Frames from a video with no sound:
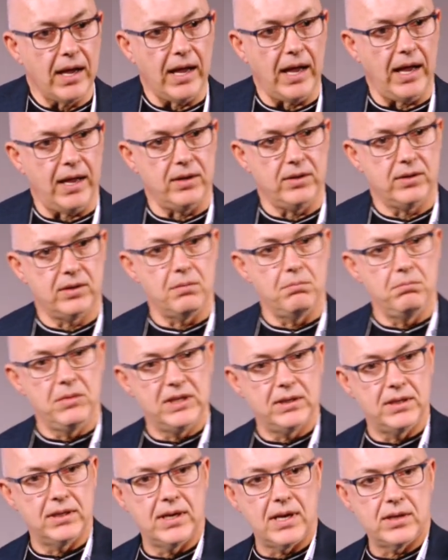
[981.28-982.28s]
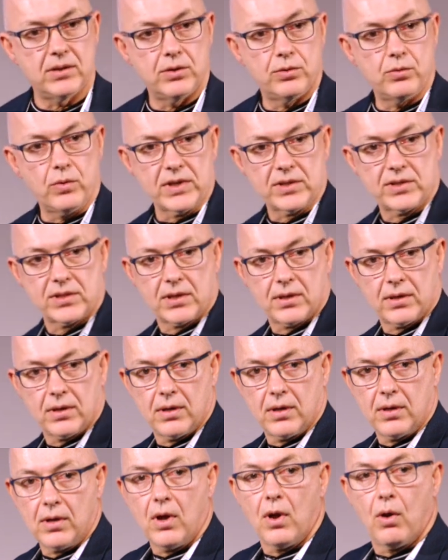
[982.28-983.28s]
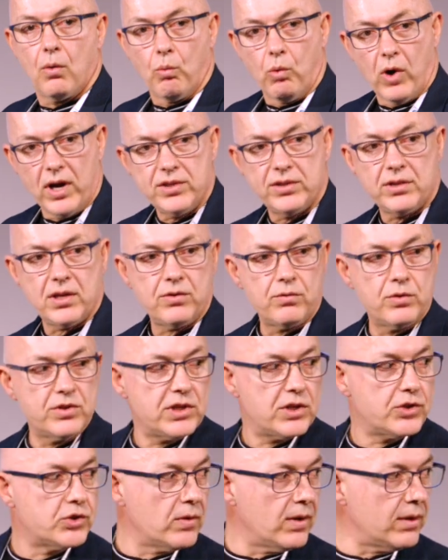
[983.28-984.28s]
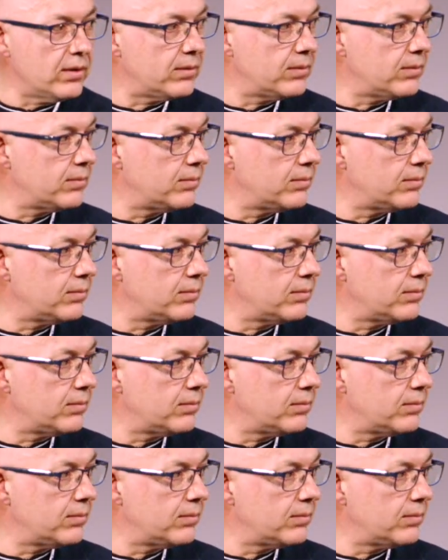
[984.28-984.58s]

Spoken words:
and mitigated risk. What is the residual?